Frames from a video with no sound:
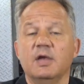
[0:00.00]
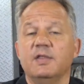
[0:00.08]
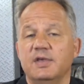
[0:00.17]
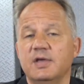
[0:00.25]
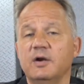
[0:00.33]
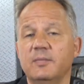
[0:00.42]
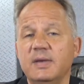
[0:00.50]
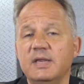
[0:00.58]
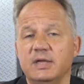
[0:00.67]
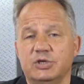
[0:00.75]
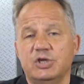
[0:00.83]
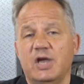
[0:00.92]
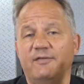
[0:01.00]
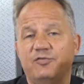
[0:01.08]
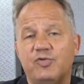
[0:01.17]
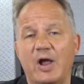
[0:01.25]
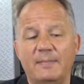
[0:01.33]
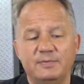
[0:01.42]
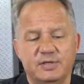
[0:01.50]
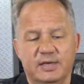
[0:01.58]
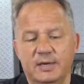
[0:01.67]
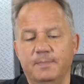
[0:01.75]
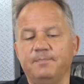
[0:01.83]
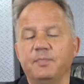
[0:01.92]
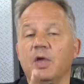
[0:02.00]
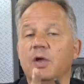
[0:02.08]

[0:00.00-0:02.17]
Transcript: The intermediate shaft drops in,